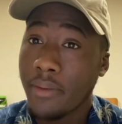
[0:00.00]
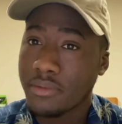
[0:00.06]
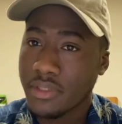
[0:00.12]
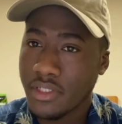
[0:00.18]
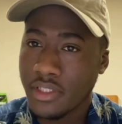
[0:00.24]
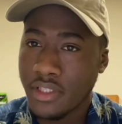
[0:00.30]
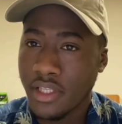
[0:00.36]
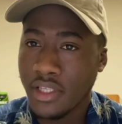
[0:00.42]
to
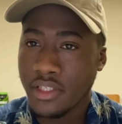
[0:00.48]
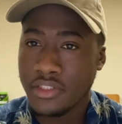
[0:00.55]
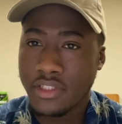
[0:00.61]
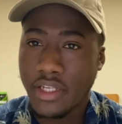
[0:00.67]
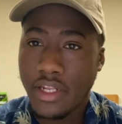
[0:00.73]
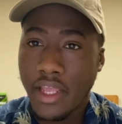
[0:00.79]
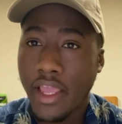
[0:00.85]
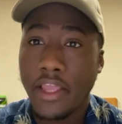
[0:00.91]
the thing and
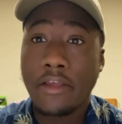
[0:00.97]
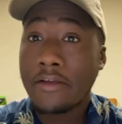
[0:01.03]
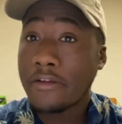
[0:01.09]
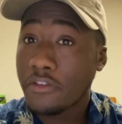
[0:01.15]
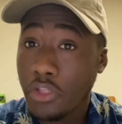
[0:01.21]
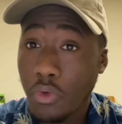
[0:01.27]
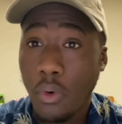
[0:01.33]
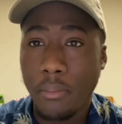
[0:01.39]
said, "Hey,
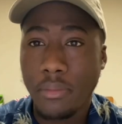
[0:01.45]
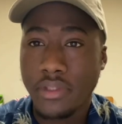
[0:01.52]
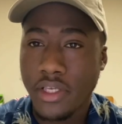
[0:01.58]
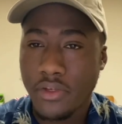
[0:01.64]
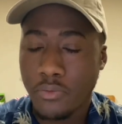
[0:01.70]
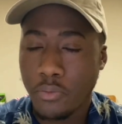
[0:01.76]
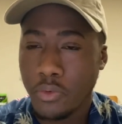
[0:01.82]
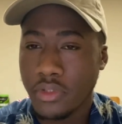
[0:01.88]
do you want me
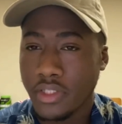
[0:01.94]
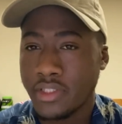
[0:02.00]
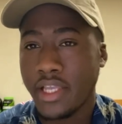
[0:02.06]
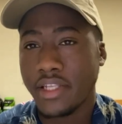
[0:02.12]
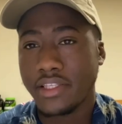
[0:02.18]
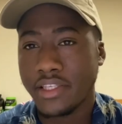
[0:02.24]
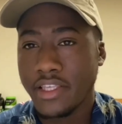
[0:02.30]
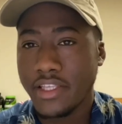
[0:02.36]
to take
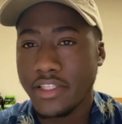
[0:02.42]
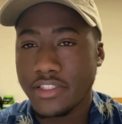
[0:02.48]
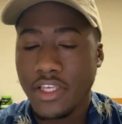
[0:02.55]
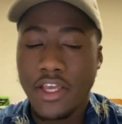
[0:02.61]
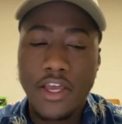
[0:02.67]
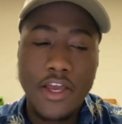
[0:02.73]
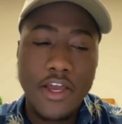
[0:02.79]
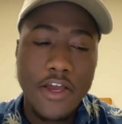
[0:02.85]
the kids?"
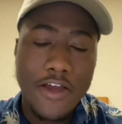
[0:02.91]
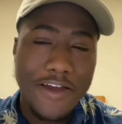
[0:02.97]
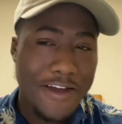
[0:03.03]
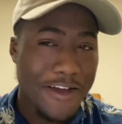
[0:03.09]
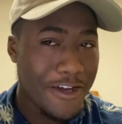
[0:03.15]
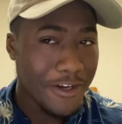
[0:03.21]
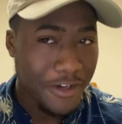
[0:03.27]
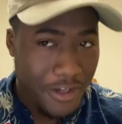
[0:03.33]

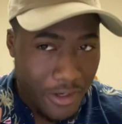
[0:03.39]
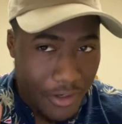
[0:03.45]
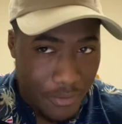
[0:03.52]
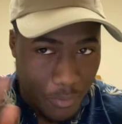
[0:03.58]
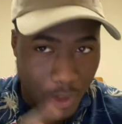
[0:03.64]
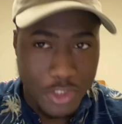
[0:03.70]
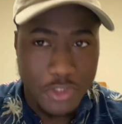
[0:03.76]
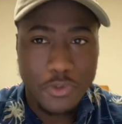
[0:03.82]

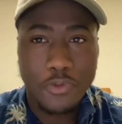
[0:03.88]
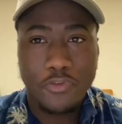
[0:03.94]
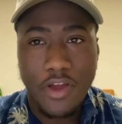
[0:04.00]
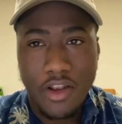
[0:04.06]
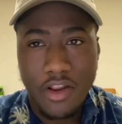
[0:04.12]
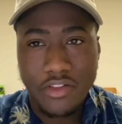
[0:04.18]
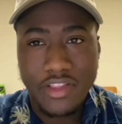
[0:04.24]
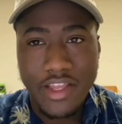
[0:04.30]
Once we
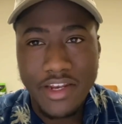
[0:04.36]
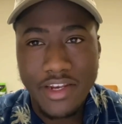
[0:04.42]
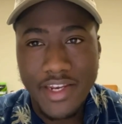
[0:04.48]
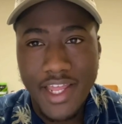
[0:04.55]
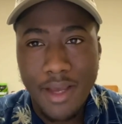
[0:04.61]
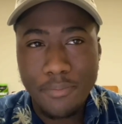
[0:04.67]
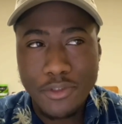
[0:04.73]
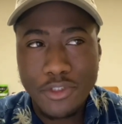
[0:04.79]
find out the end of the
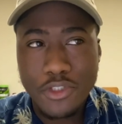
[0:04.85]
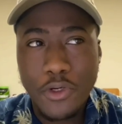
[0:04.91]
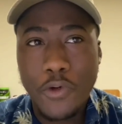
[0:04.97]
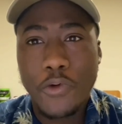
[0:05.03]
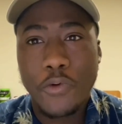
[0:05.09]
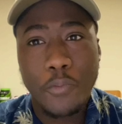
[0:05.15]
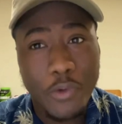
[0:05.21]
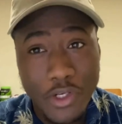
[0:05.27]

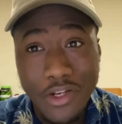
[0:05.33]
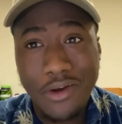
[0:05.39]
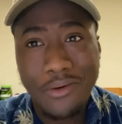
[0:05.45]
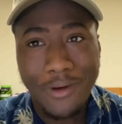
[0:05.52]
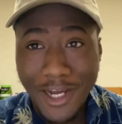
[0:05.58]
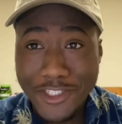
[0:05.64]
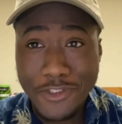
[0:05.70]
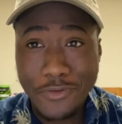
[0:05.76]
episode, we know
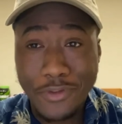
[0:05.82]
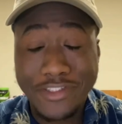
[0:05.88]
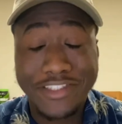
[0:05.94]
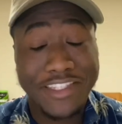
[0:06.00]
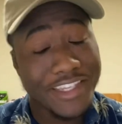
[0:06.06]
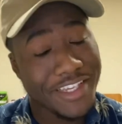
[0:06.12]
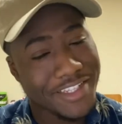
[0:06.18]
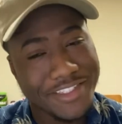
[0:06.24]
why she wants the
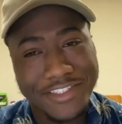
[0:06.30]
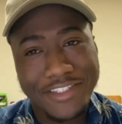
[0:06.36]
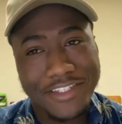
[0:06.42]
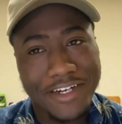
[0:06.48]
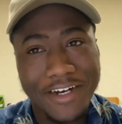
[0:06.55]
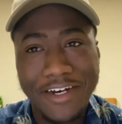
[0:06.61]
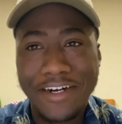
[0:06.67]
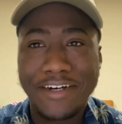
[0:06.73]
kids.
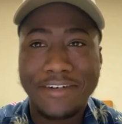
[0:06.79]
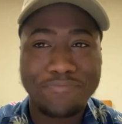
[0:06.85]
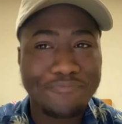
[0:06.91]
Yeah,